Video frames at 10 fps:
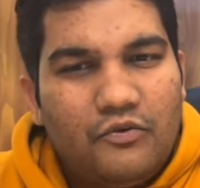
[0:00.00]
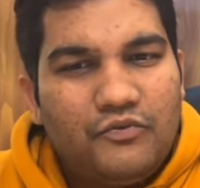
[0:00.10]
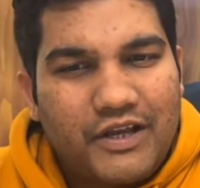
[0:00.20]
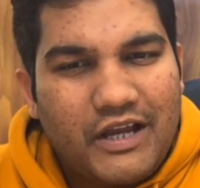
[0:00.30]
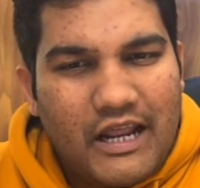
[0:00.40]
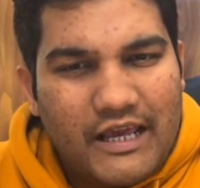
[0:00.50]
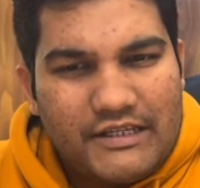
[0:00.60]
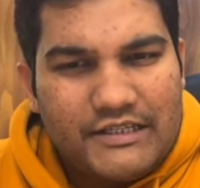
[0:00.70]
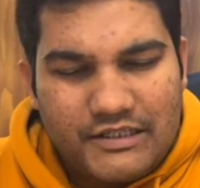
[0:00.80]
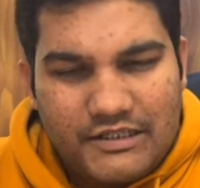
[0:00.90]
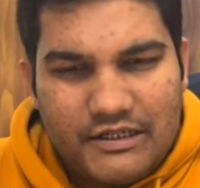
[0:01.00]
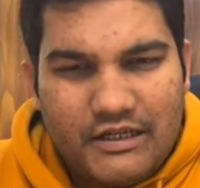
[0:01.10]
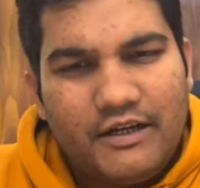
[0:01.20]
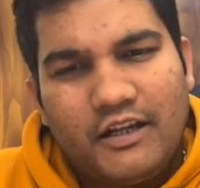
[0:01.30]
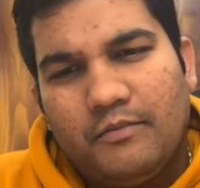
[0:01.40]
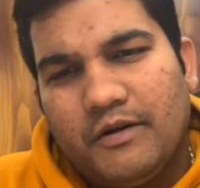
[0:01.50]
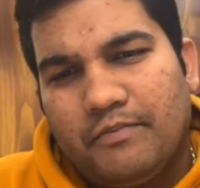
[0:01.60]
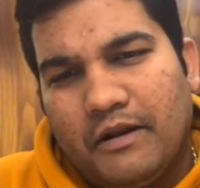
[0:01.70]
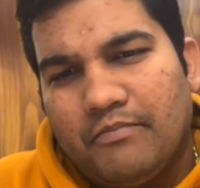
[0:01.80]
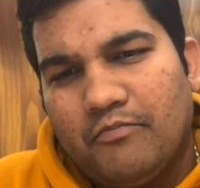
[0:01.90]
Fickle eyes, little bit
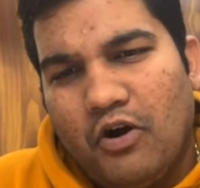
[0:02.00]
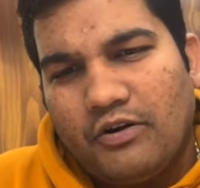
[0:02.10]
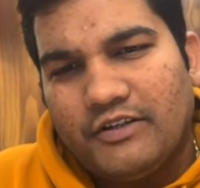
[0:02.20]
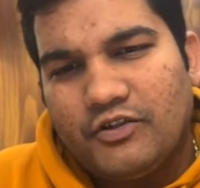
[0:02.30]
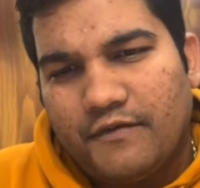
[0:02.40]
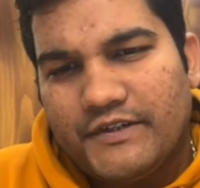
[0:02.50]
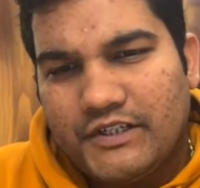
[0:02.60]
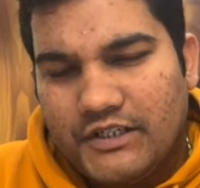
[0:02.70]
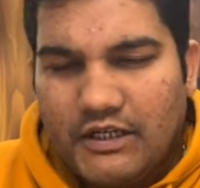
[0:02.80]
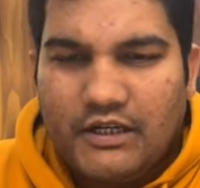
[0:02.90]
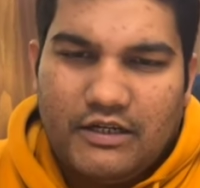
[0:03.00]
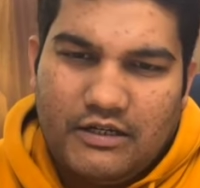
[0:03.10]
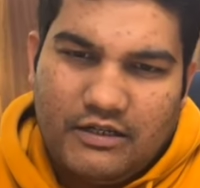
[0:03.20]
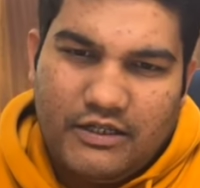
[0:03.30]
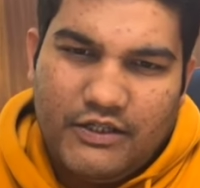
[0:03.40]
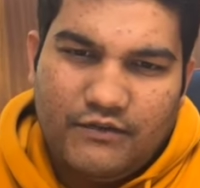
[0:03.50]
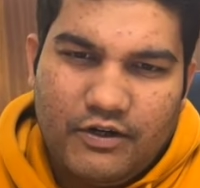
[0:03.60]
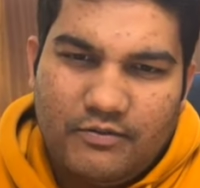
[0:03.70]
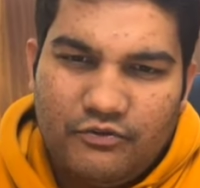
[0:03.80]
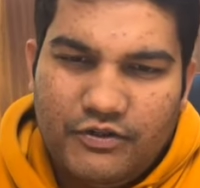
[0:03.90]
plump body, soft skin is
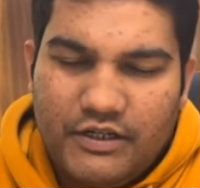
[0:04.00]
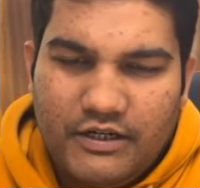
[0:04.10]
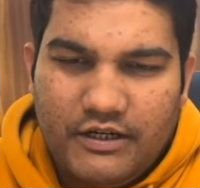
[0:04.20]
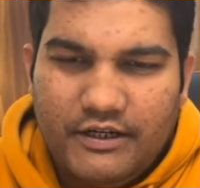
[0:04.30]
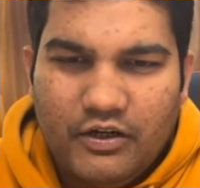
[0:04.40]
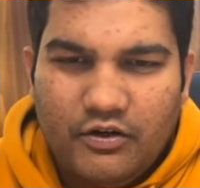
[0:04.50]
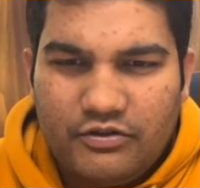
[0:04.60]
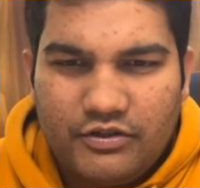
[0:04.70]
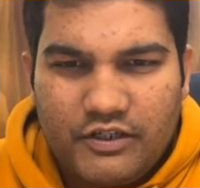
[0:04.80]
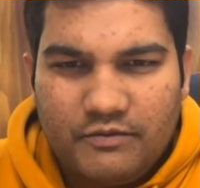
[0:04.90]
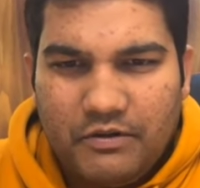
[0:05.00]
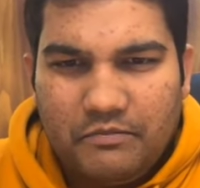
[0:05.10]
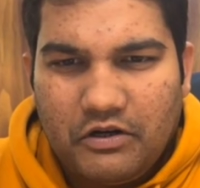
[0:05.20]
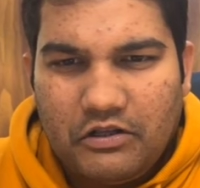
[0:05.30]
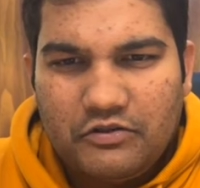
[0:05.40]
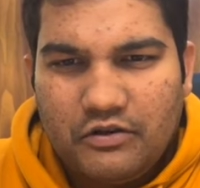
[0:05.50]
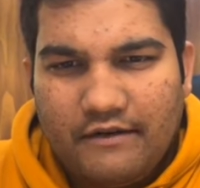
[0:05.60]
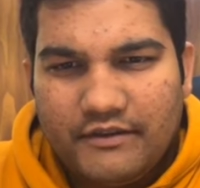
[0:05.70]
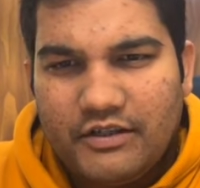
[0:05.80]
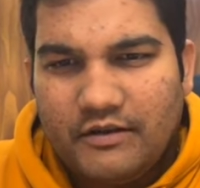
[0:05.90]
what moon generally denotes. Such people also
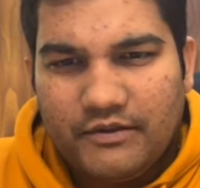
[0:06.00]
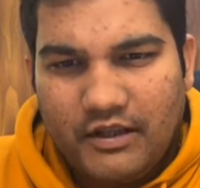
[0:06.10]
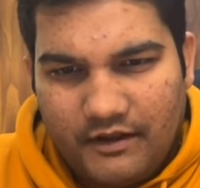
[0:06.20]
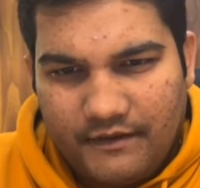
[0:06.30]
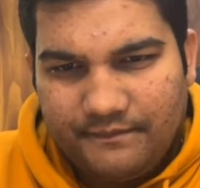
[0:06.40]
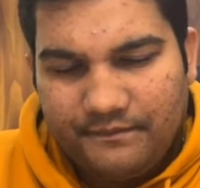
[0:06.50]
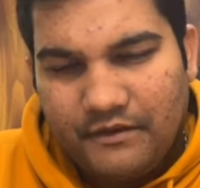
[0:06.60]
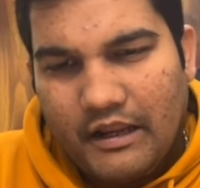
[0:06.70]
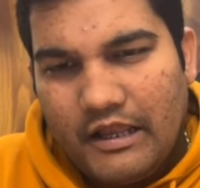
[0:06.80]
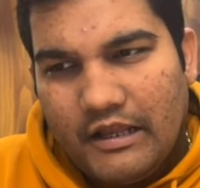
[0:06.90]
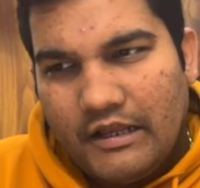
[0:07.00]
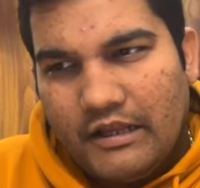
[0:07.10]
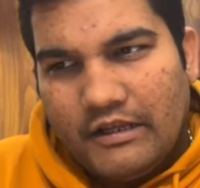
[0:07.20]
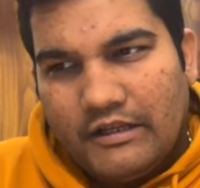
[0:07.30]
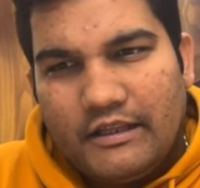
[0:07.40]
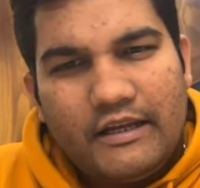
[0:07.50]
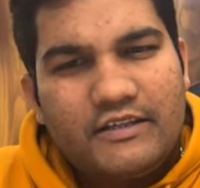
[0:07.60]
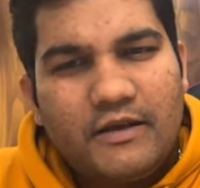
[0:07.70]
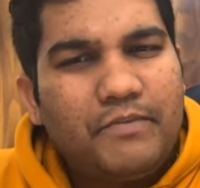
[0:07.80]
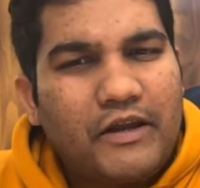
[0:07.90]
have the same thing. There is
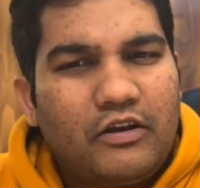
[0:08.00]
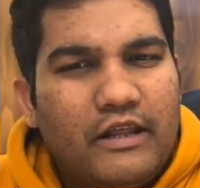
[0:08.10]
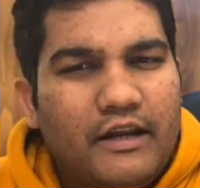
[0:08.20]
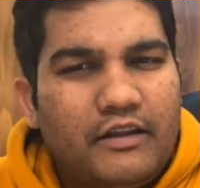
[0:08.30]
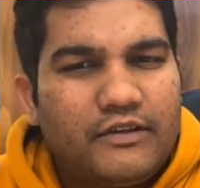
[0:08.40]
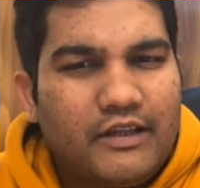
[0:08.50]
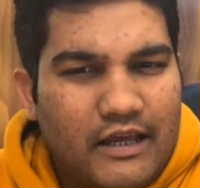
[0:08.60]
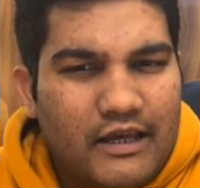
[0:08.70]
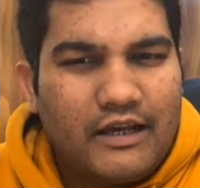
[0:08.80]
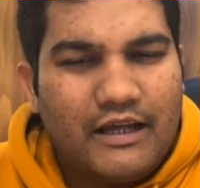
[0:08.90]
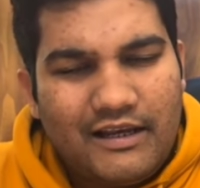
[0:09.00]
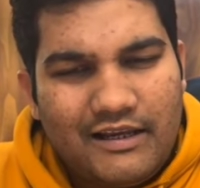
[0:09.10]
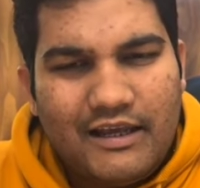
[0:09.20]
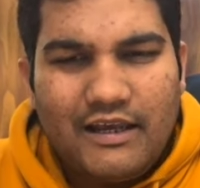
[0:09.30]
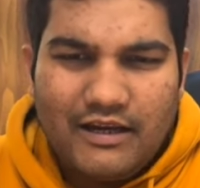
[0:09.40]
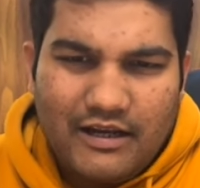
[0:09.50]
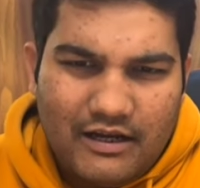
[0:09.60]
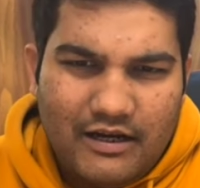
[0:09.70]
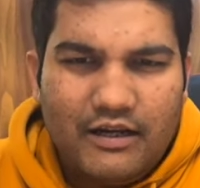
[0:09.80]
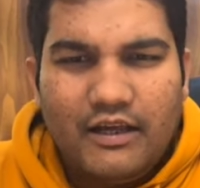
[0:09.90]
some peculiarity with hair, curly hair,
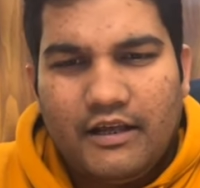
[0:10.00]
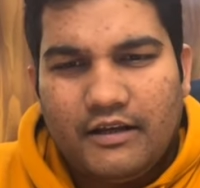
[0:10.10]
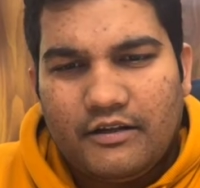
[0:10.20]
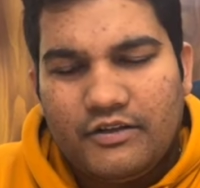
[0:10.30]
colored hair.